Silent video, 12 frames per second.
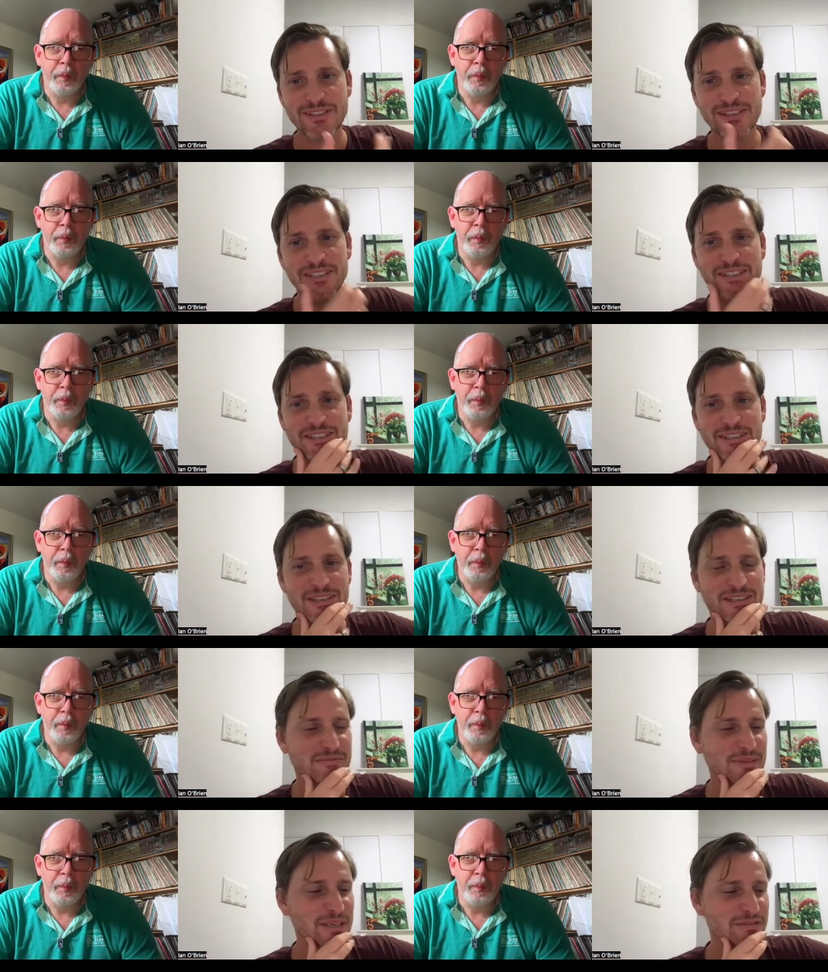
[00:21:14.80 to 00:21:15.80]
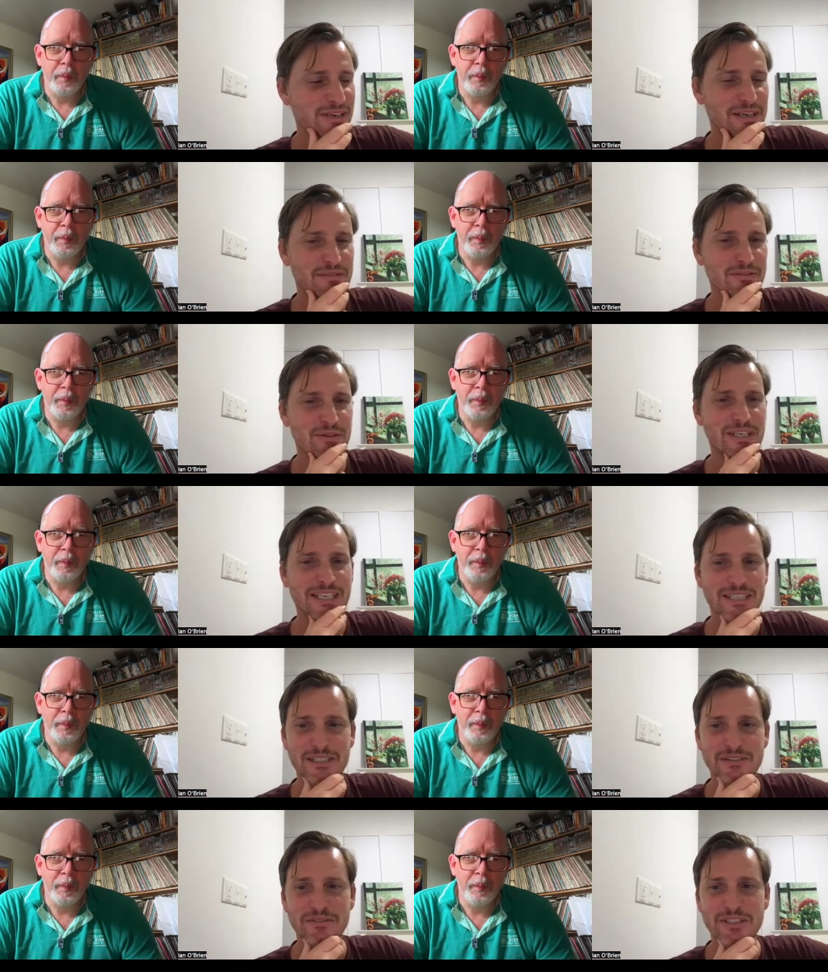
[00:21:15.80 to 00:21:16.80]
Speaker 1: she uh, is a big fan of your
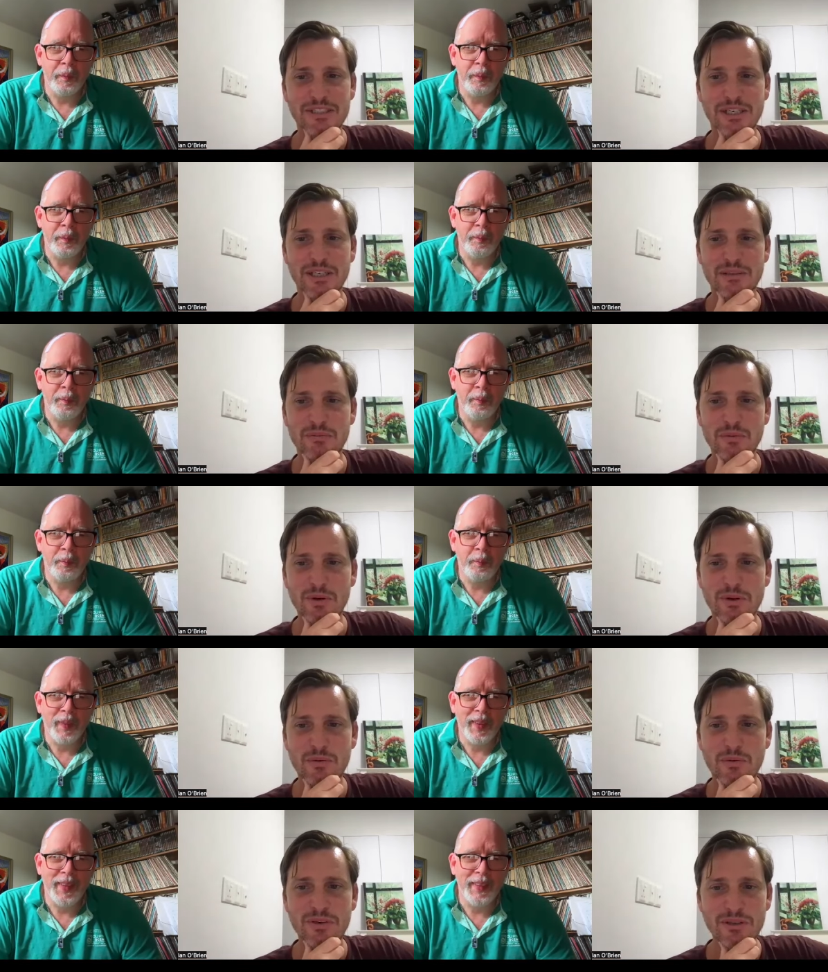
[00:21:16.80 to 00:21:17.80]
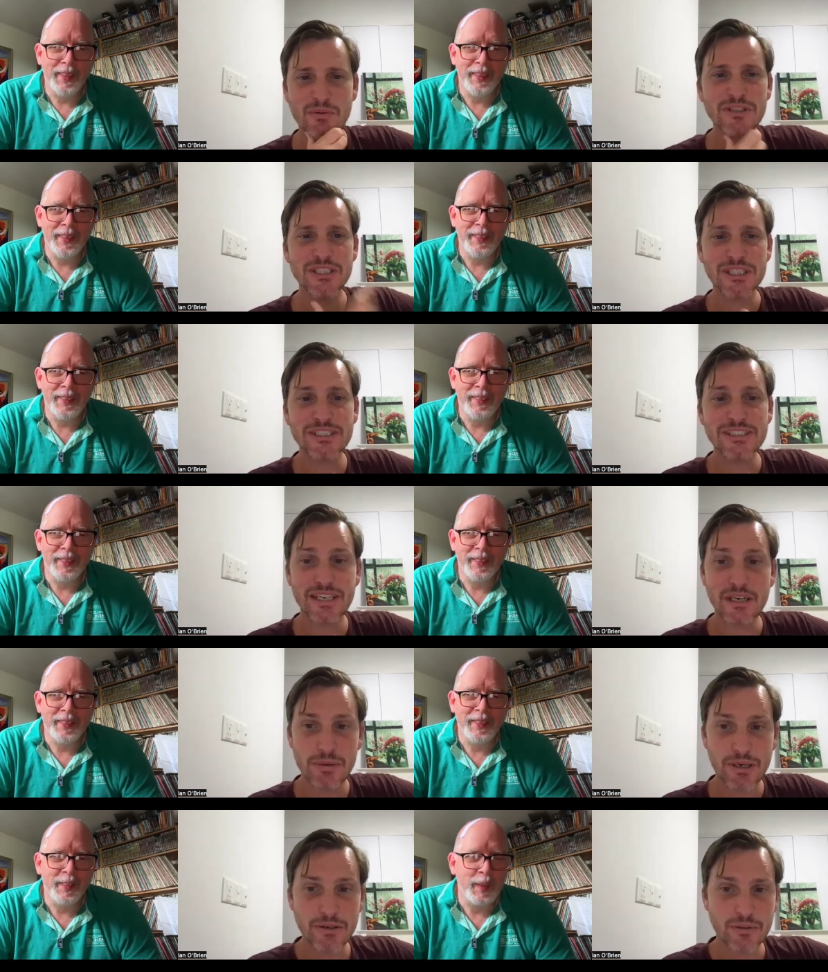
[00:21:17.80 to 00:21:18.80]
collection of guitars. What, what what's she
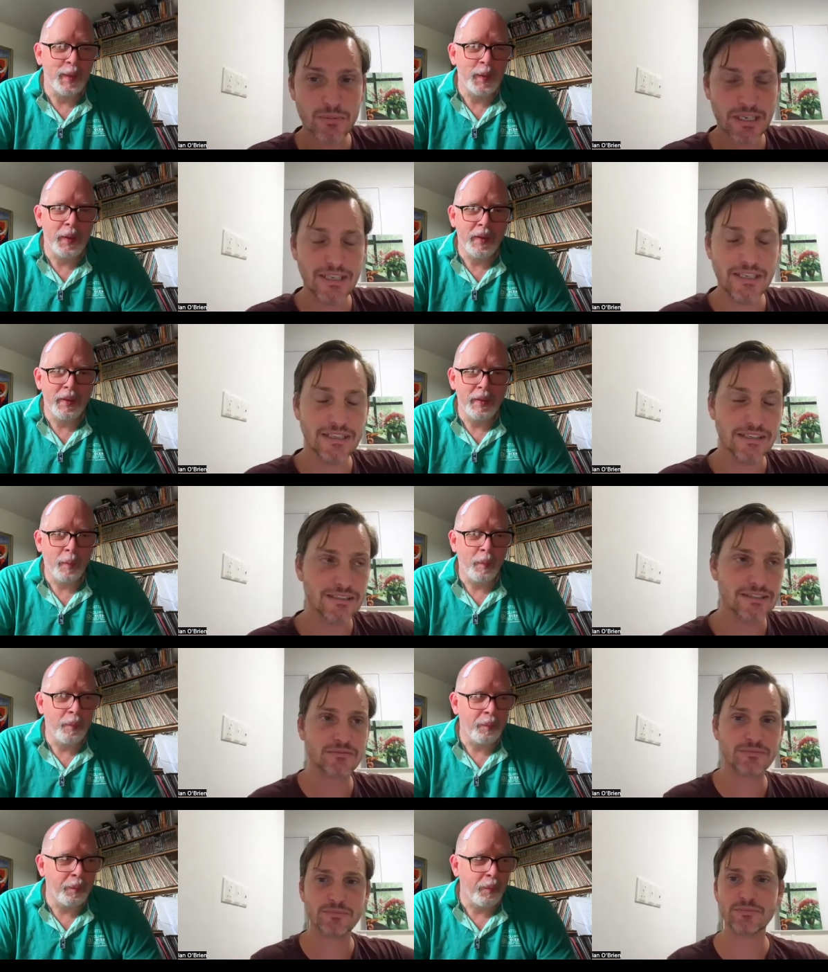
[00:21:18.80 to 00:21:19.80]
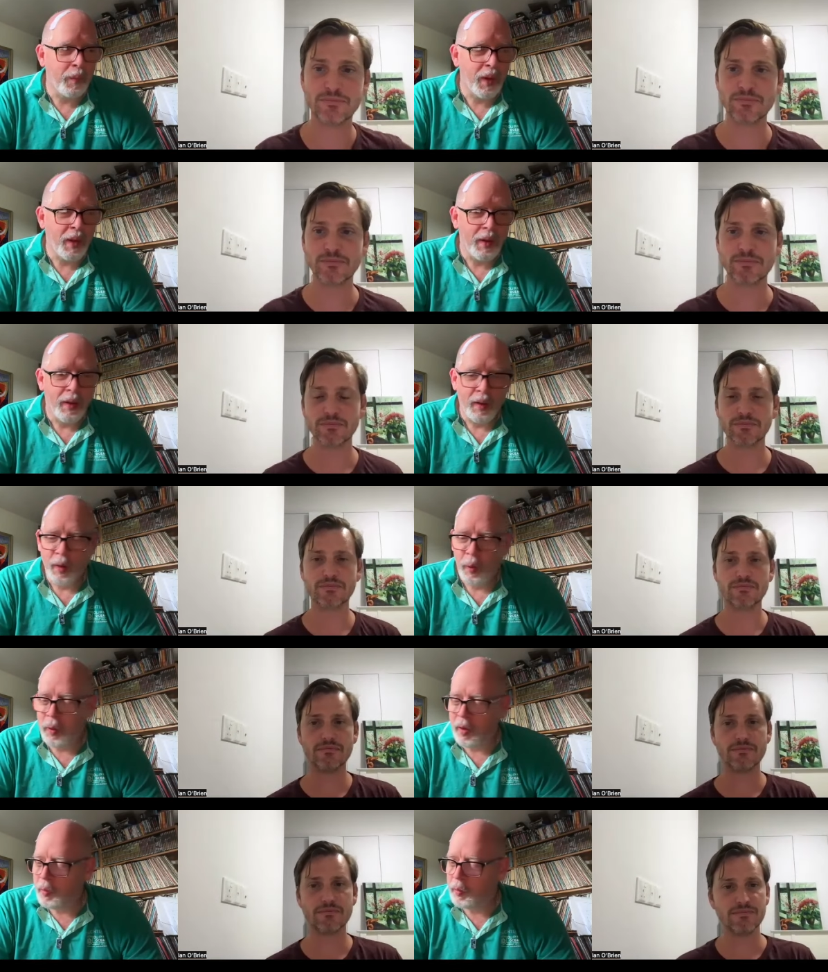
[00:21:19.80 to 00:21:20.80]
saying about your playing?
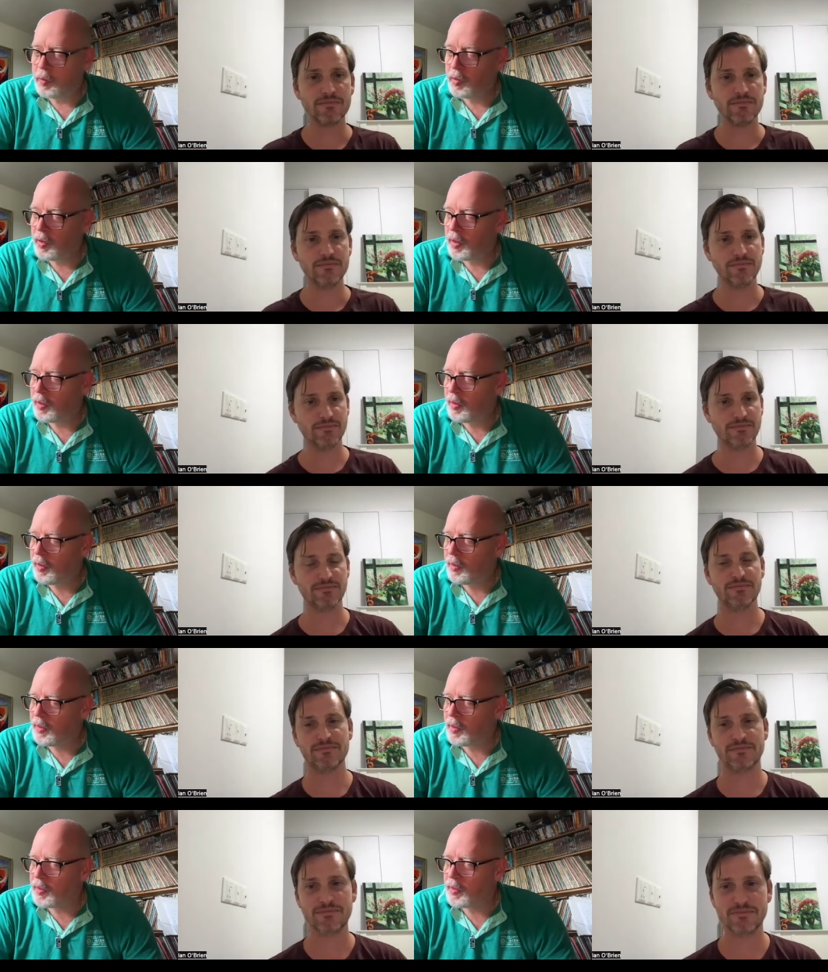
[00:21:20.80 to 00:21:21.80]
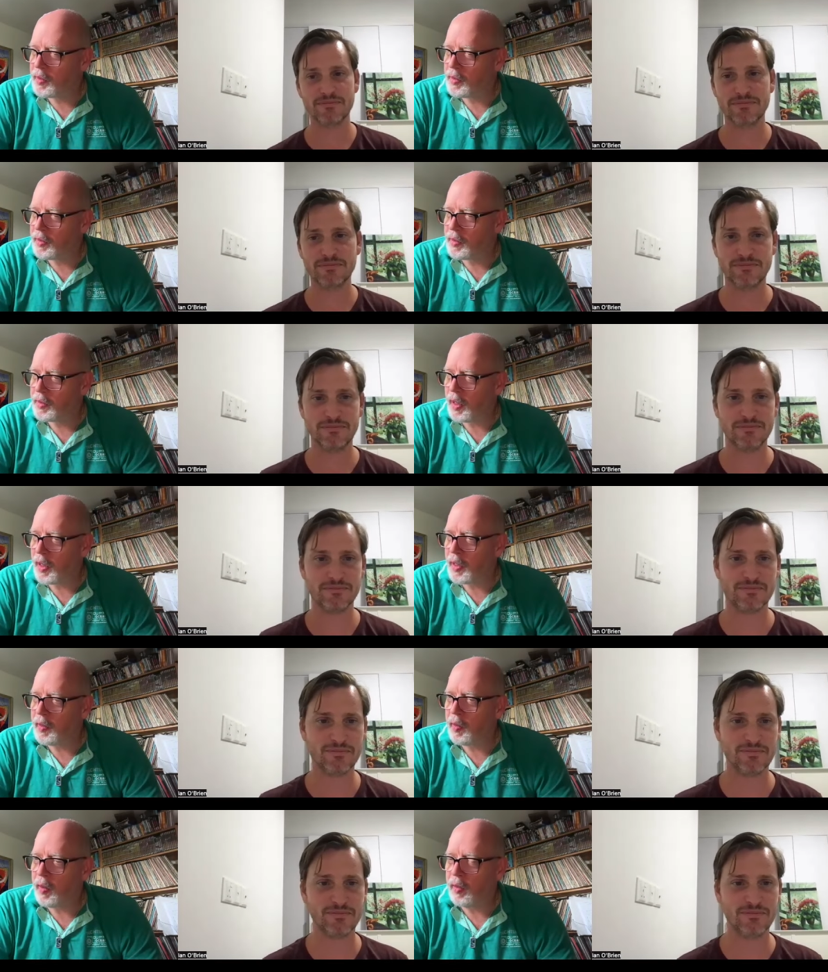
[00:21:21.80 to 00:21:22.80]
Speaker 2: Well, she she's
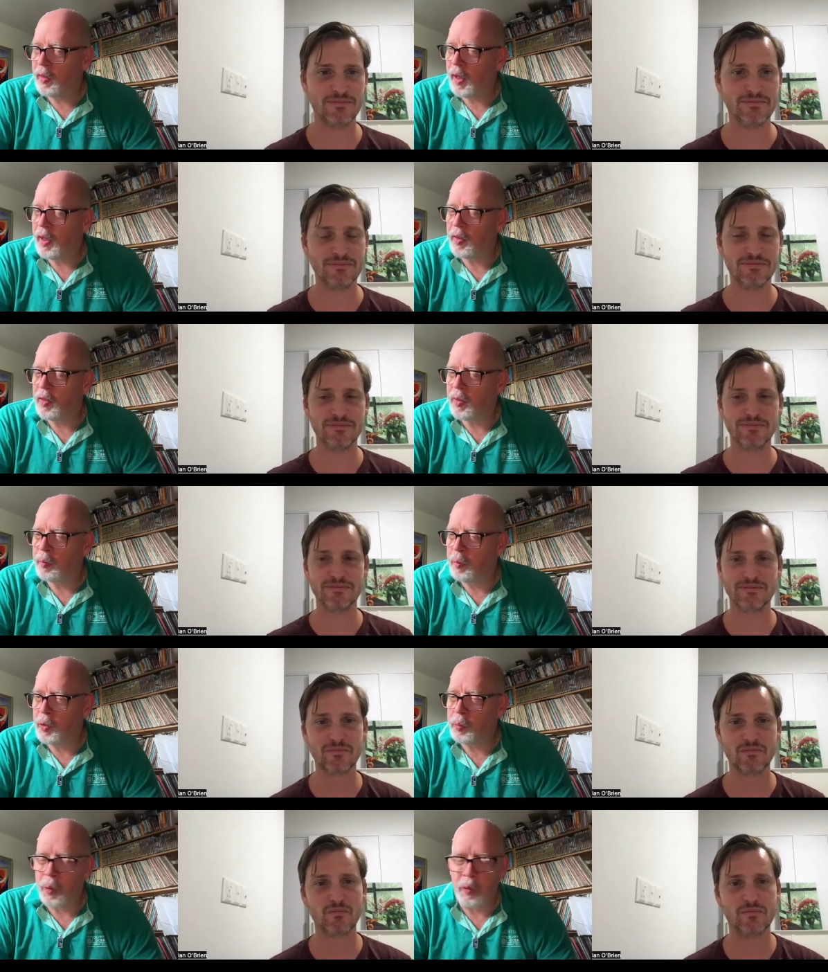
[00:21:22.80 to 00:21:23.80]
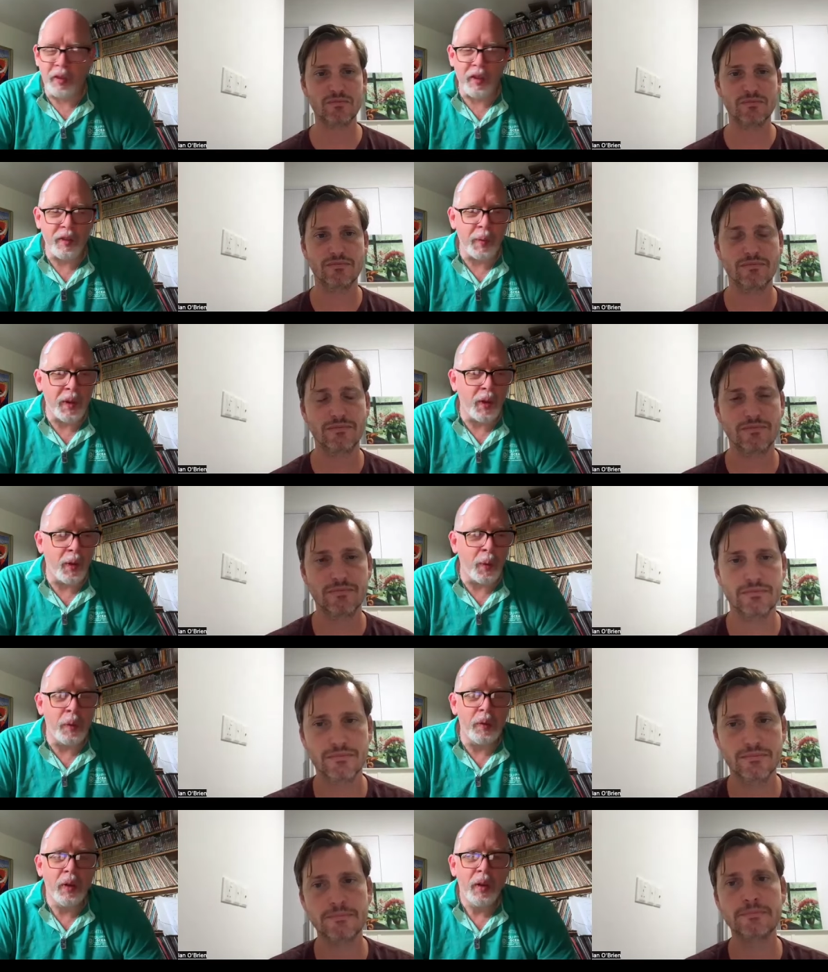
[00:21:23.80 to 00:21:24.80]
saying that it's much more
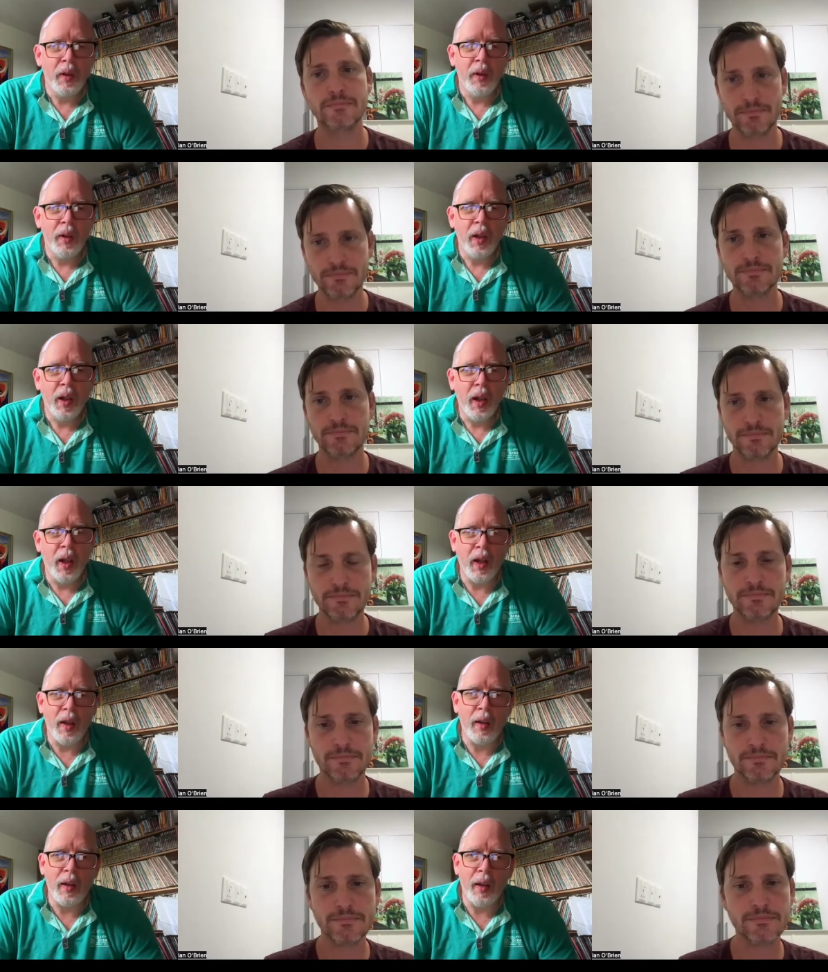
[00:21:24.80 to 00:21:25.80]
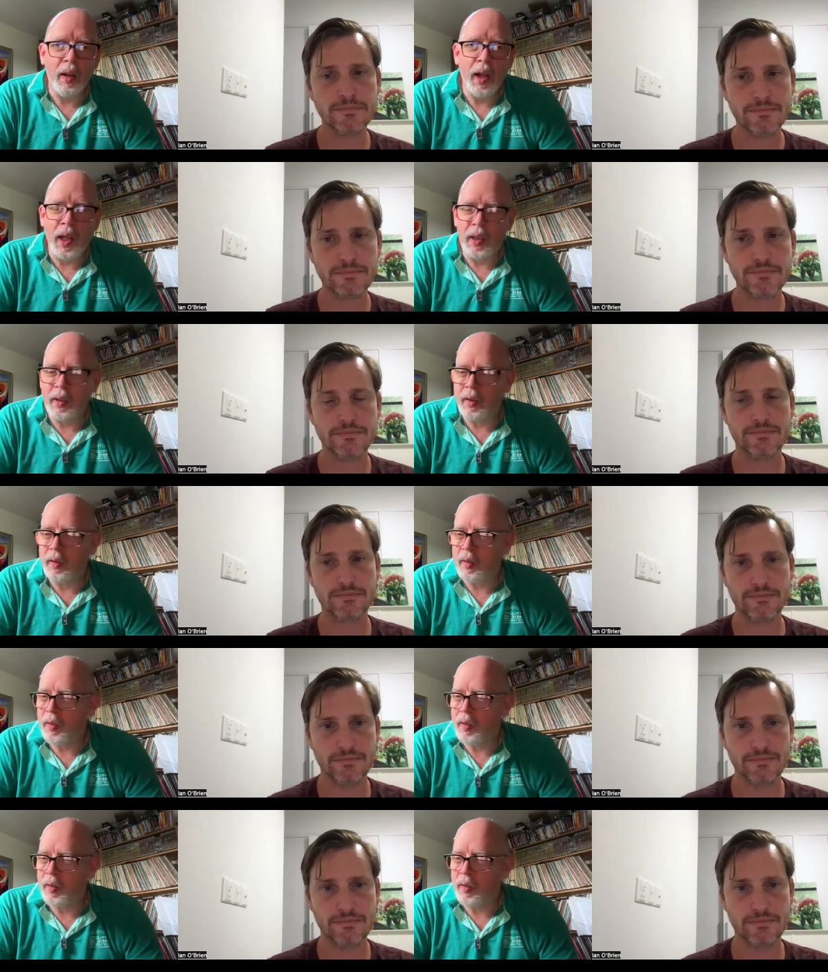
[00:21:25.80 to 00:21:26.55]
rhythmical, uh, and